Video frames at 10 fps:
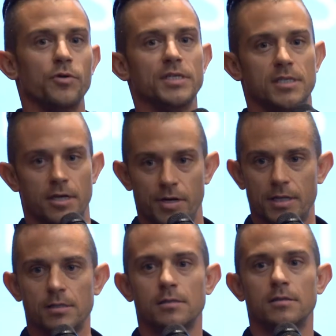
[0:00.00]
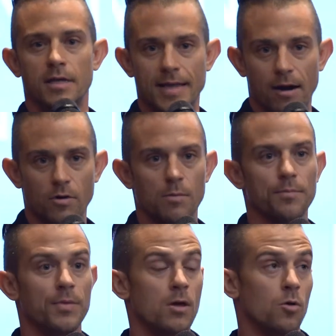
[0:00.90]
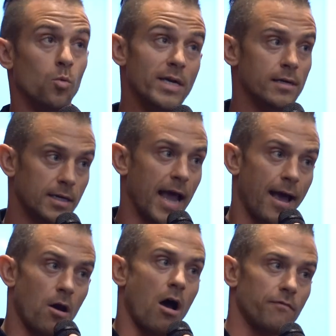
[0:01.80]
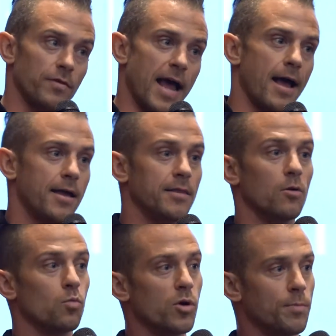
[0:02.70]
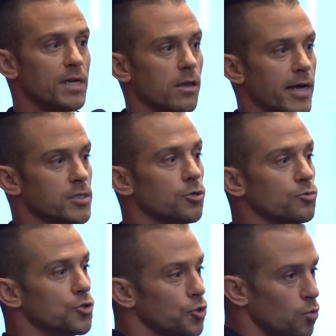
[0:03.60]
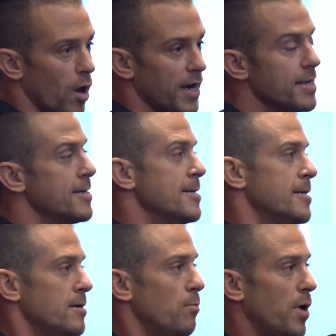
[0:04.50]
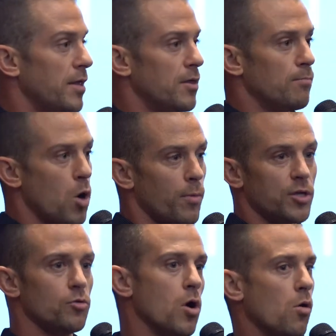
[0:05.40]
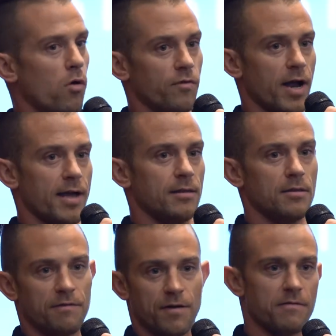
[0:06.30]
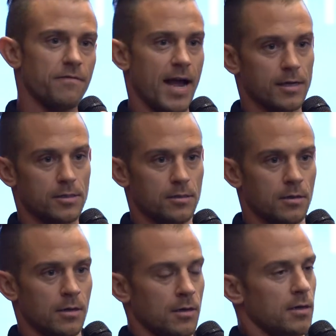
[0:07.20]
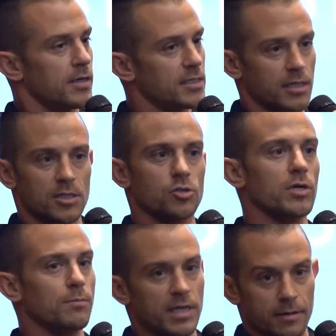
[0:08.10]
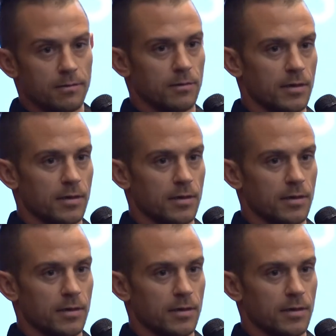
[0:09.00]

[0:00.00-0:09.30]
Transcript: really serious in that realm. We can offer that, and there will be clients who do want it, but the moment you go overhead, the fun factor gets extremely